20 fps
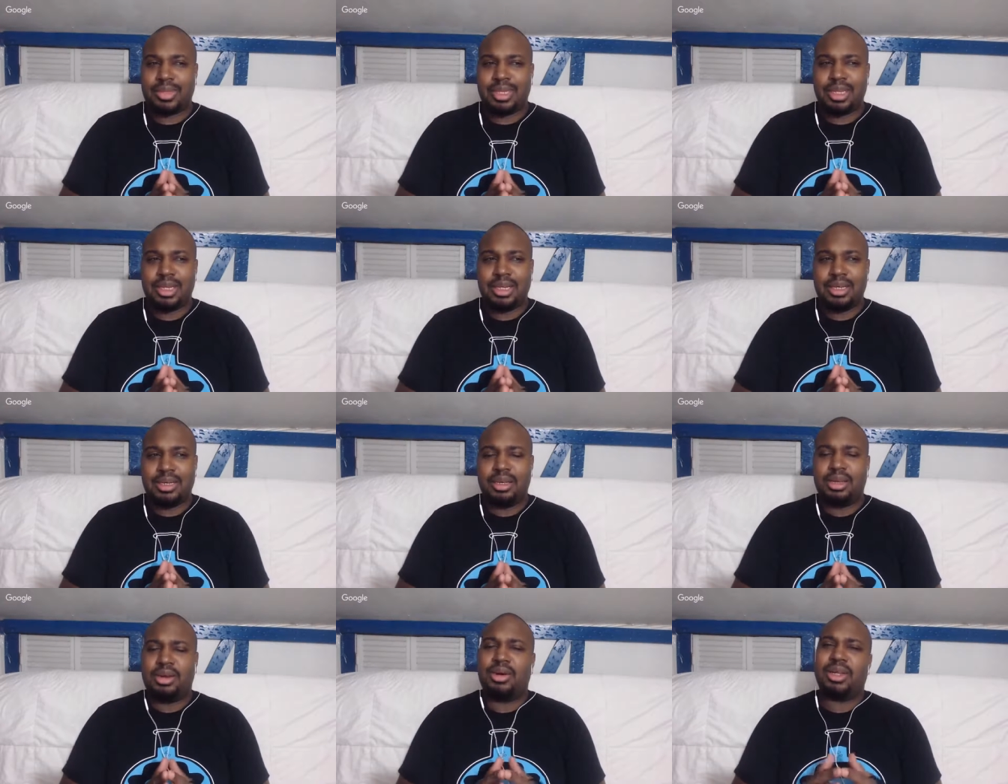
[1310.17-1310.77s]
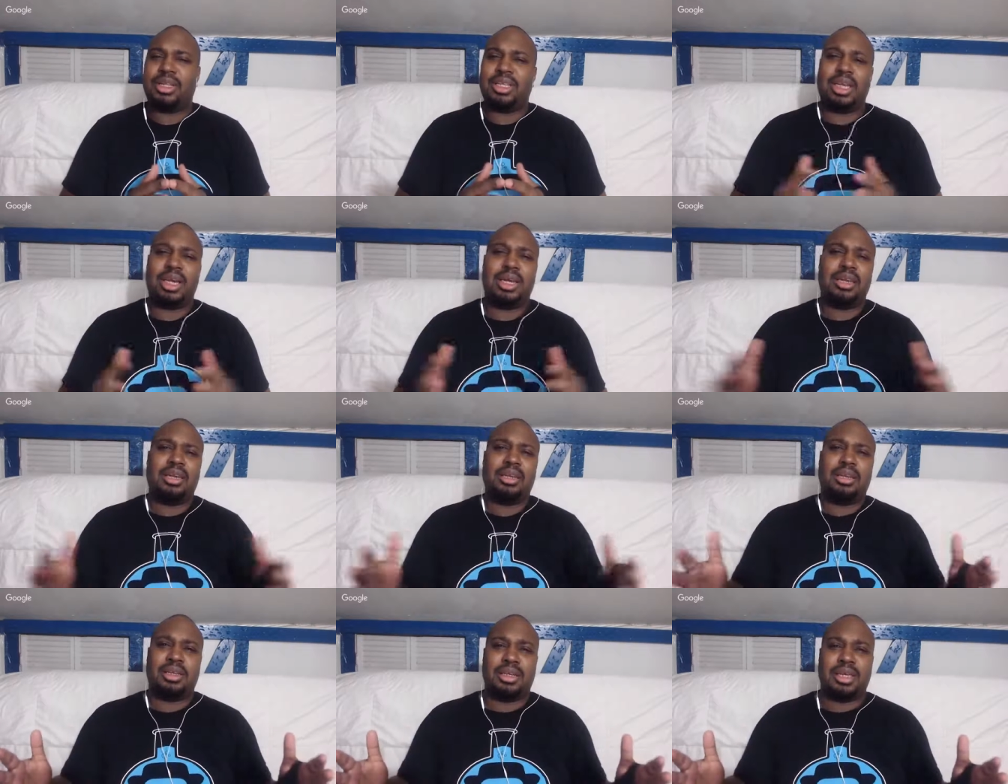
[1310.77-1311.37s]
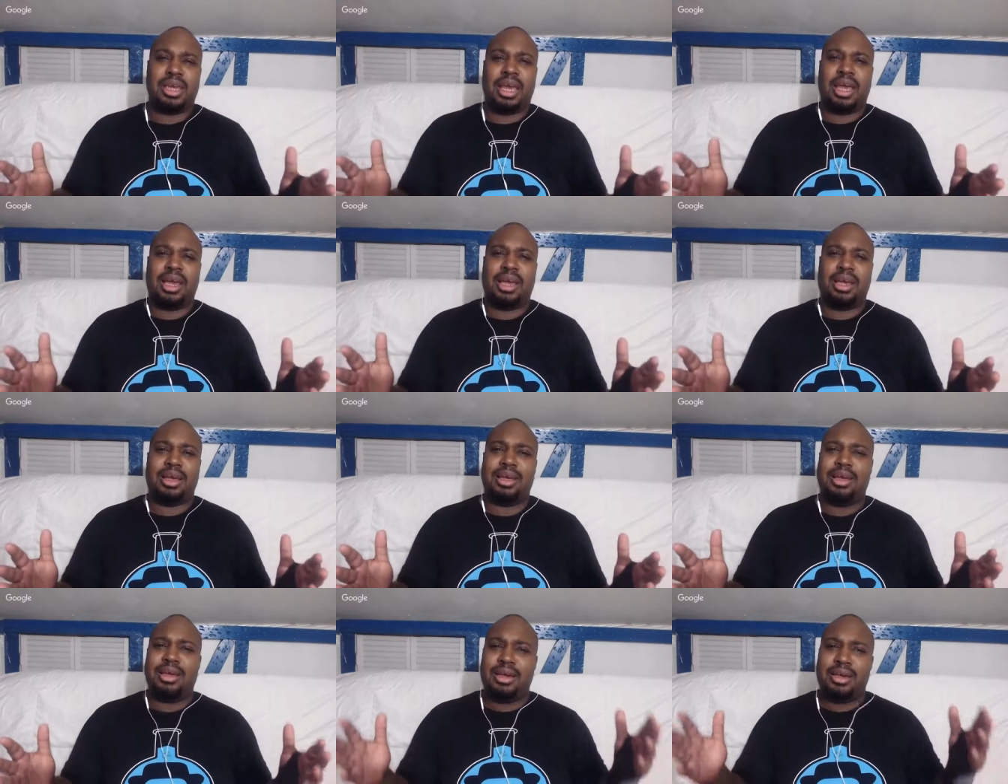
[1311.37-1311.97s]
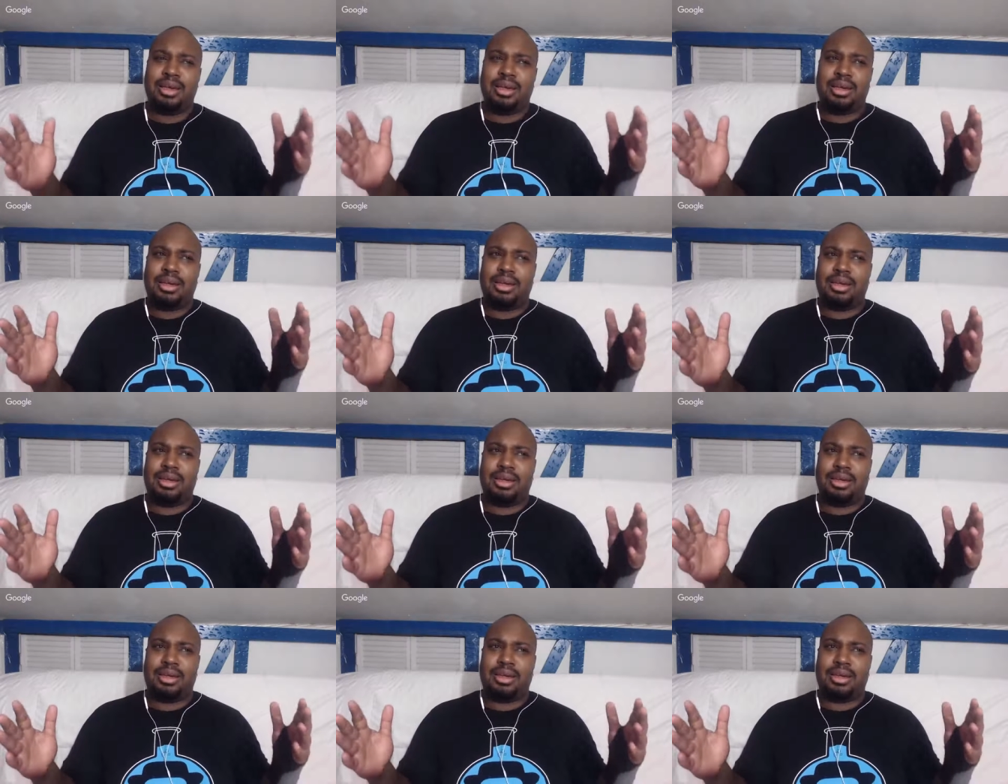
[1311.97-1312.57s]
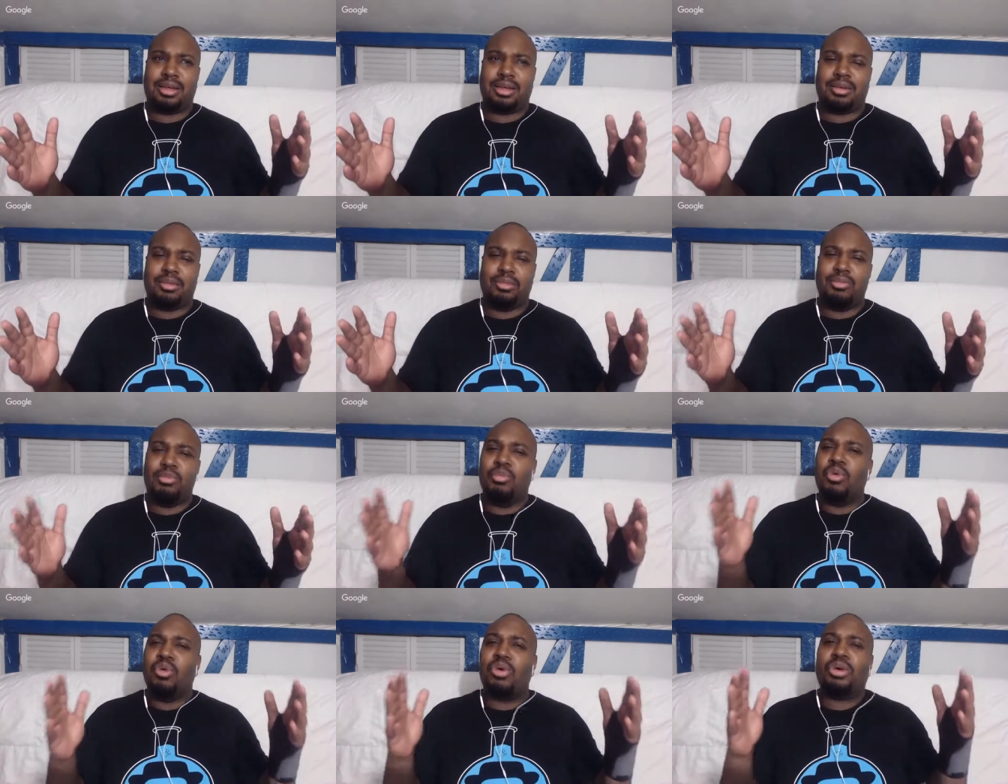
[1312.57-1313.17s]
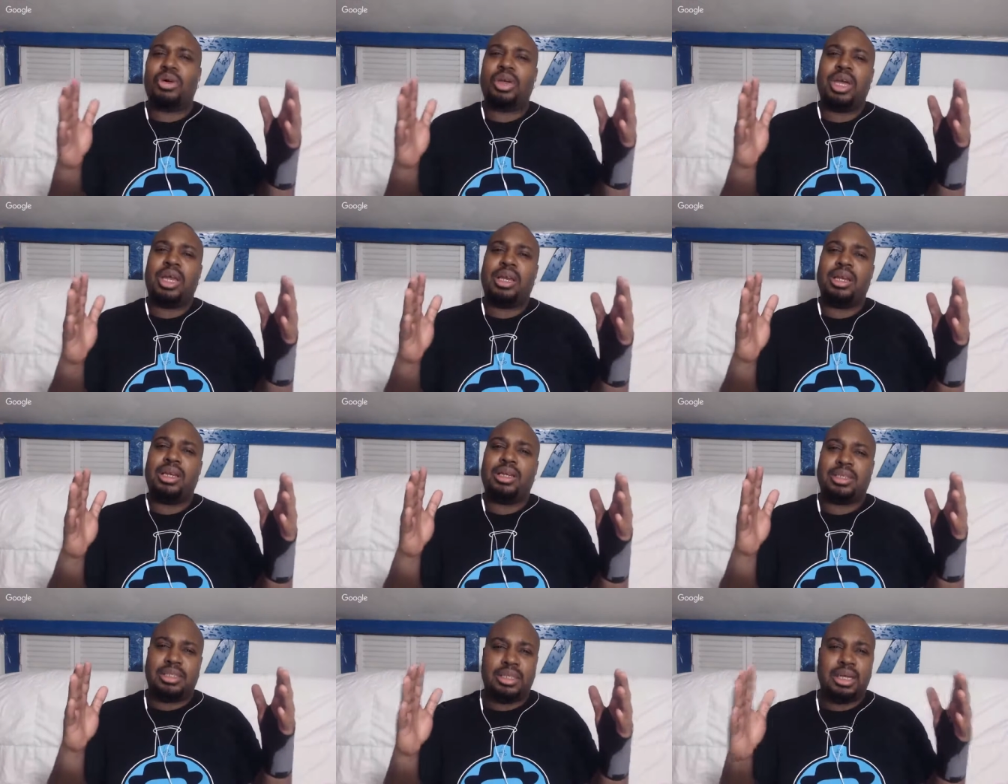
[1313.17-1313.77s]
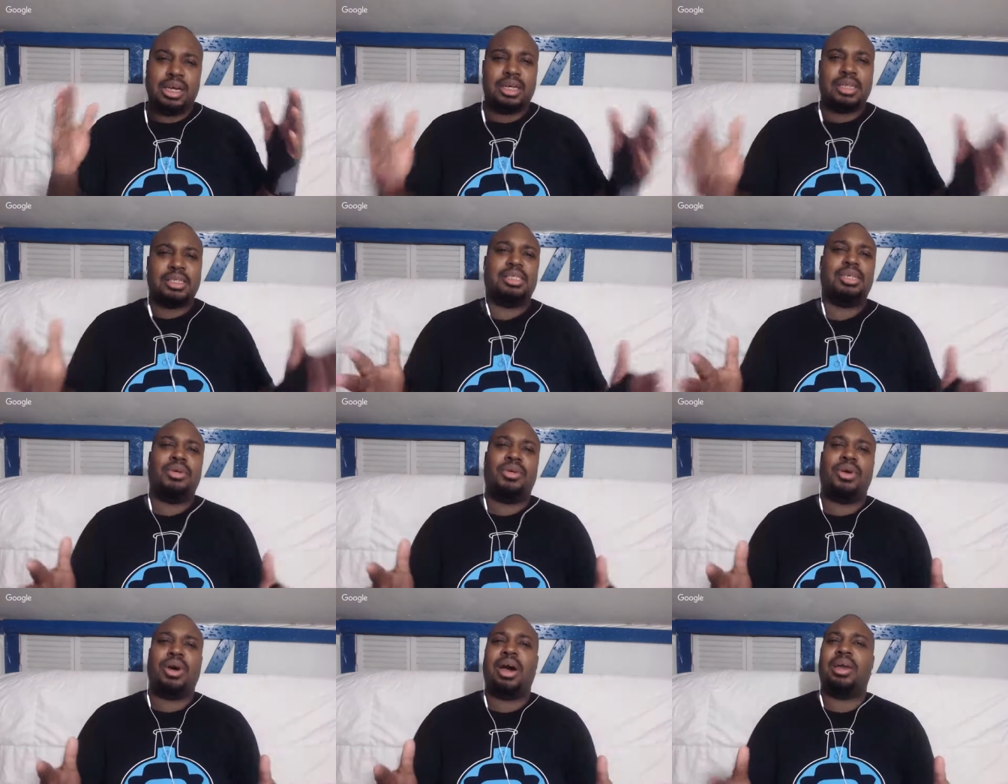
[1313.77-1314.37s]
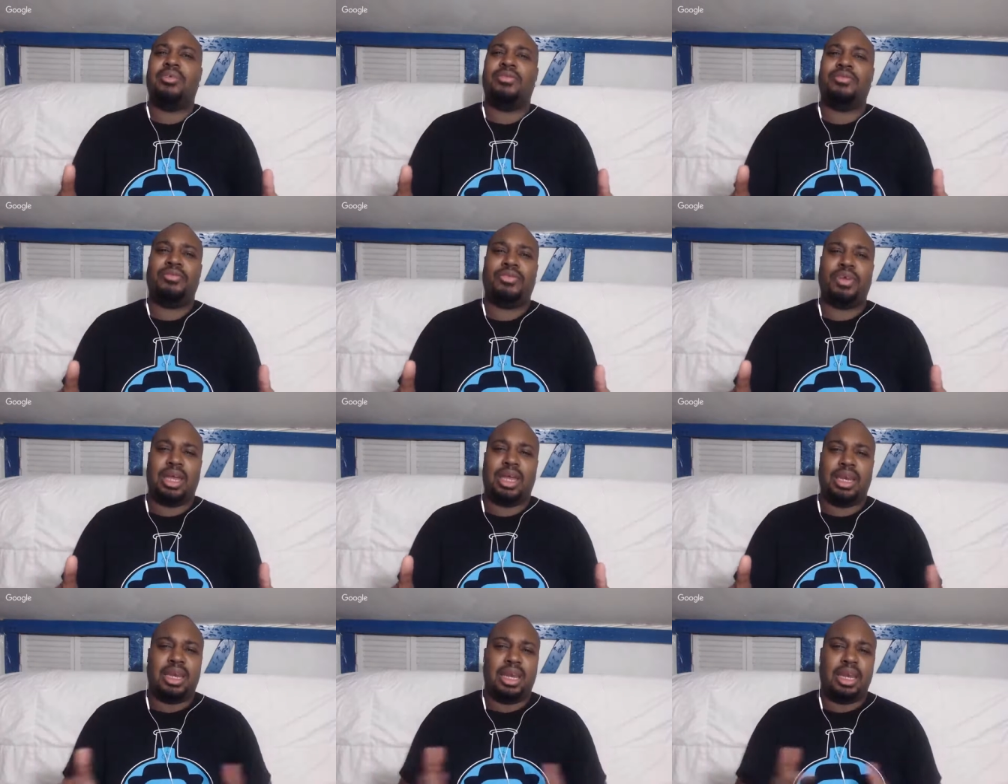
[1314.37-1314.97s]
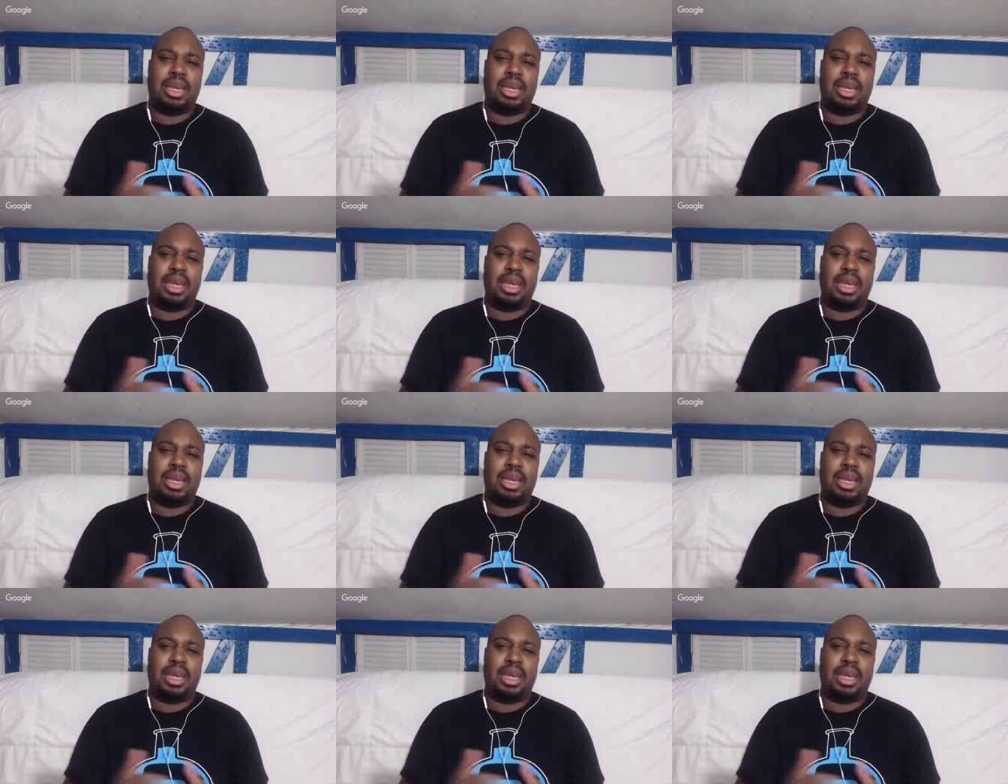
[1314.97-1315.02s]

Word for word: you know, at the end of the day, Morgan does know how to fight.